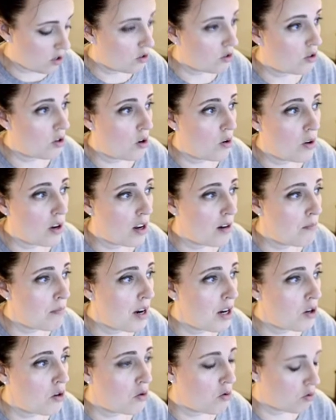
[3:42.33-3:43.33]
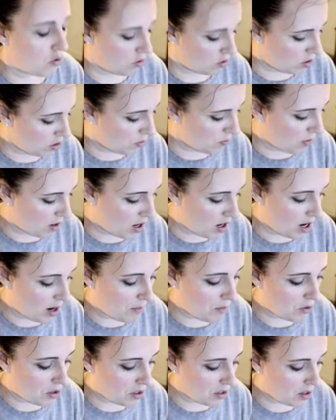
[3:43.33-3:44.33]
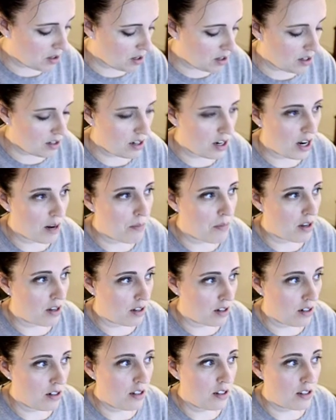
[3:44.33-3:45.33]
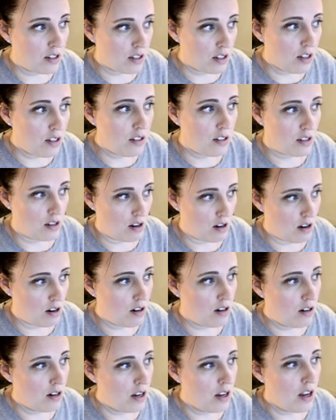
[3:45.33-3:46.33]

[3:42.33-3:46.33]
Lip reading: So in my Google search bar, I'm just going to type in Seesaw